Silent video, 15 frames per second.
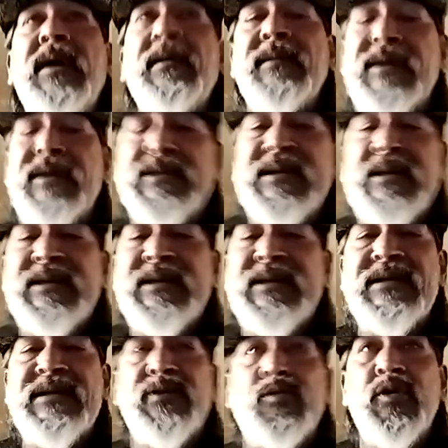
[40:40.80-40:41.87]
because they think
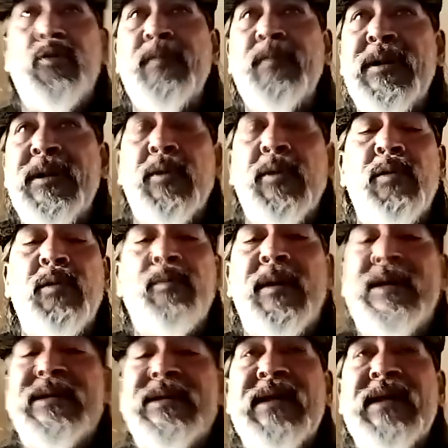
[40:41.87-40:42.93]
they're real minimal, but
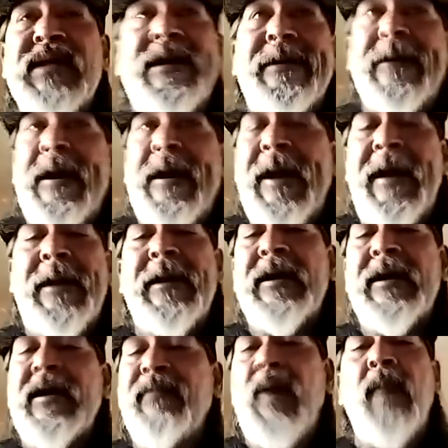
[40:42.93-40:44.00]
it's like, hey,
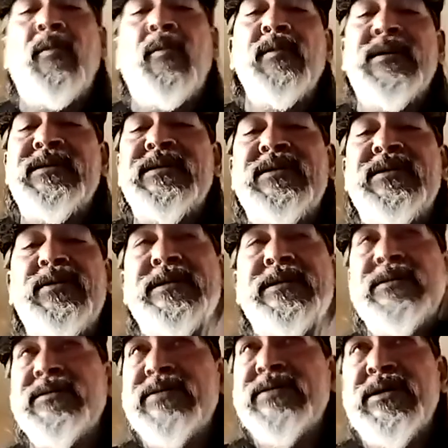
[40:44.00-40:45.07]
if I'm willing to do it,
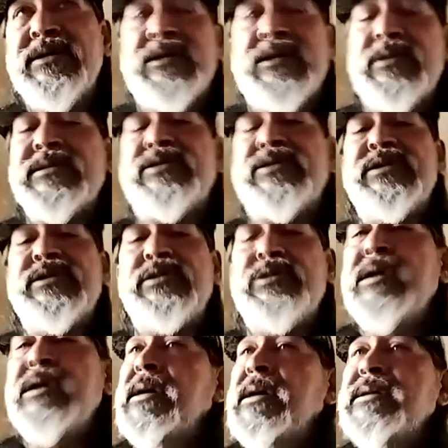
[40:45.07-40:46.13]
you could do it too.
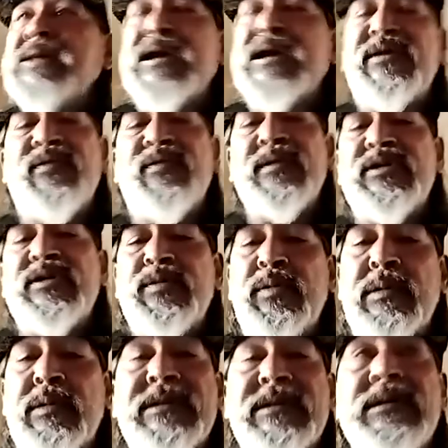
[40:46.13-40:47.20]
Thanks for the
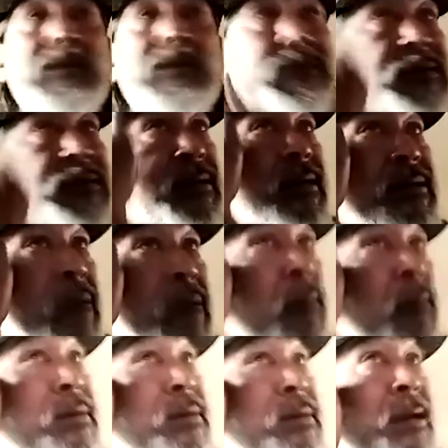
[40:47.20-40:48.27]
support. So it's
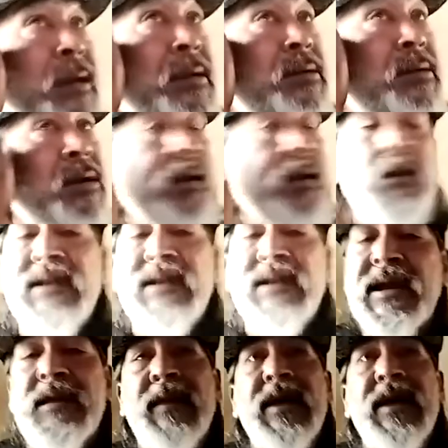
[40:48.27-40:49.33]
always thanking
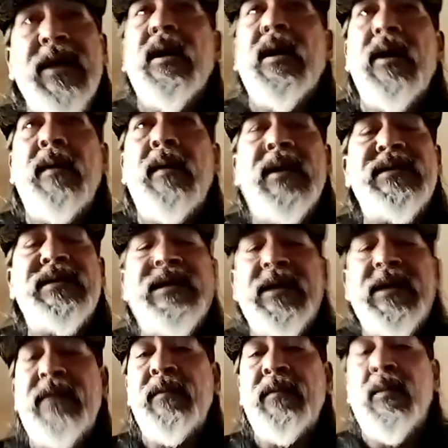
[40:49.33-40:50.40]
my
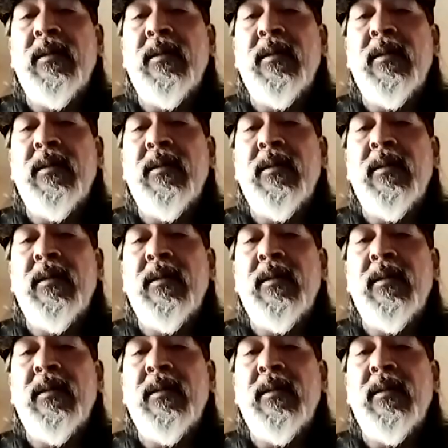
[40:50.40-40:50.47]
team